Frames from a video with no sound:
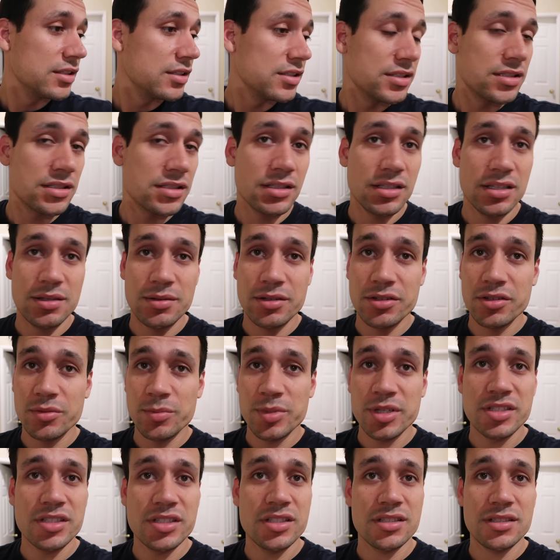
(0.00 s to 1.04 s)
It's, it could
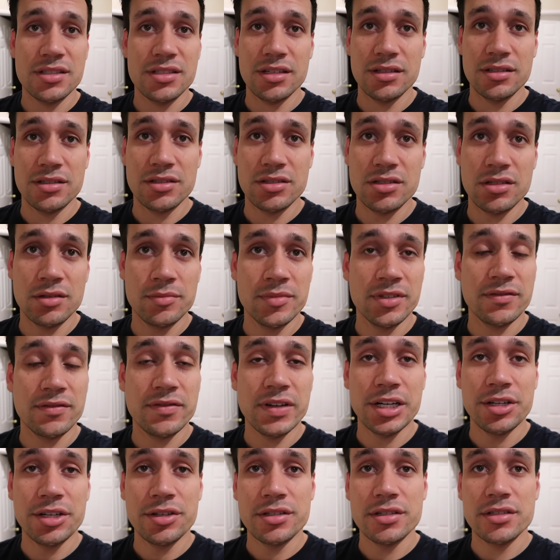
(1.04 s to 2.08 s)
be just a stomach
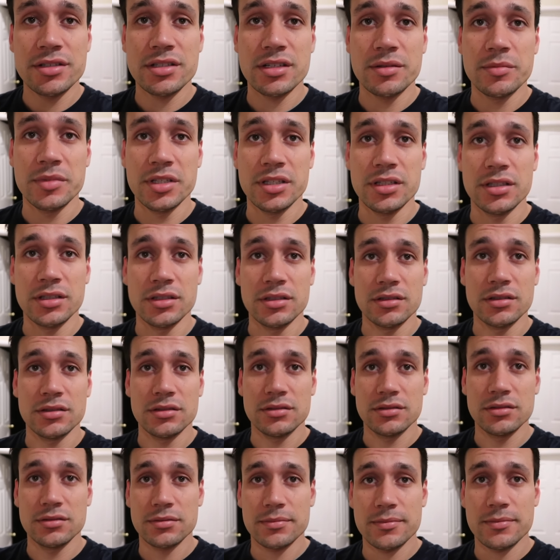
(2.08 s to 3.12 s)
virus. I mean,
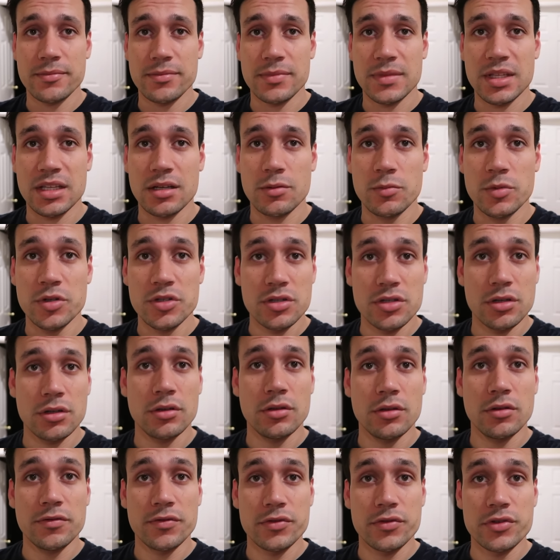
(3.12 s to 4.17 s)
we still
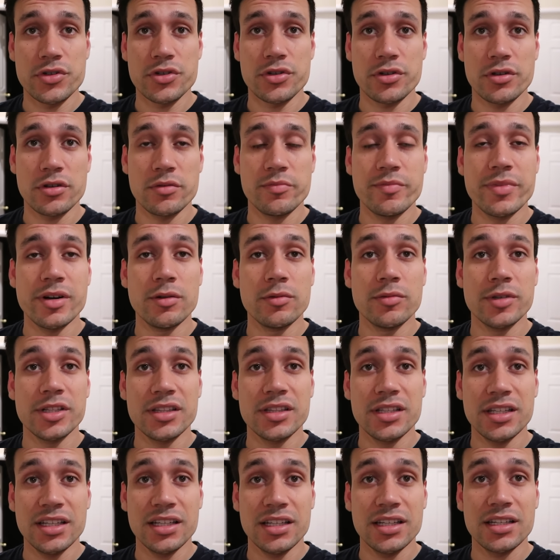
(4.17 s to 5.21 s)
don't know for sure, but we
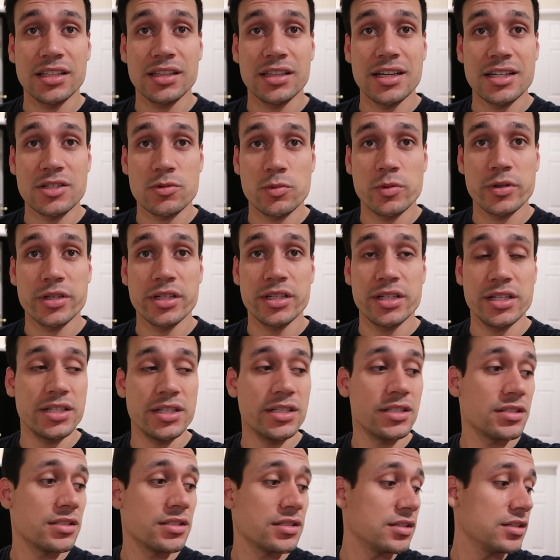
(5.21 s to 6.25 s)
think that's what it
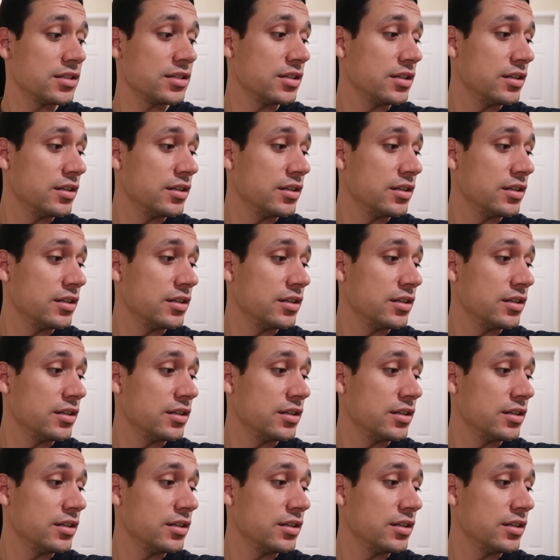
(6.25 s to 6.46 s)
is.